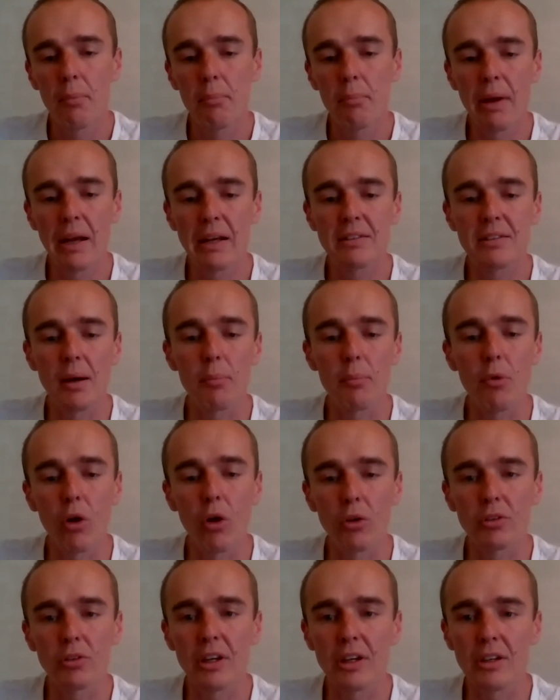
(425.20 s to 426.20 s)
make some
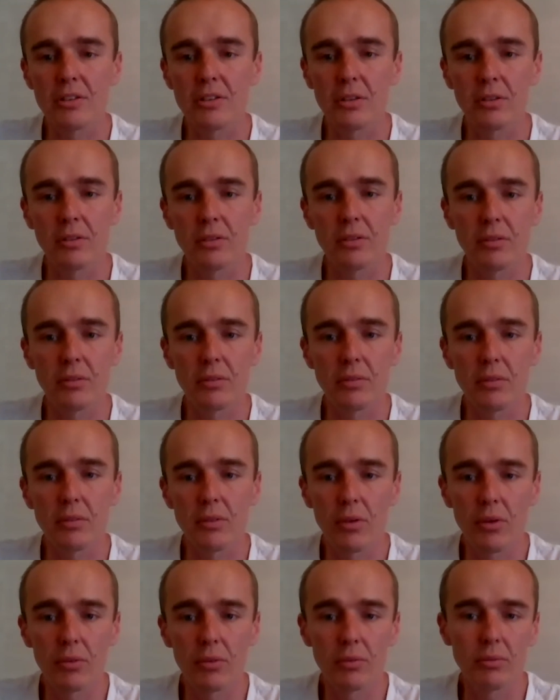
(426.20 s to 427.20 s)
contacts on
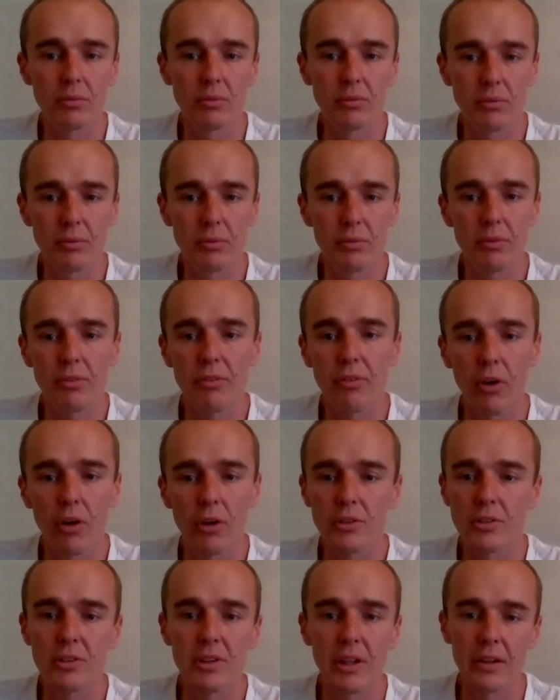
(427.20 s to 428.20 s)
funds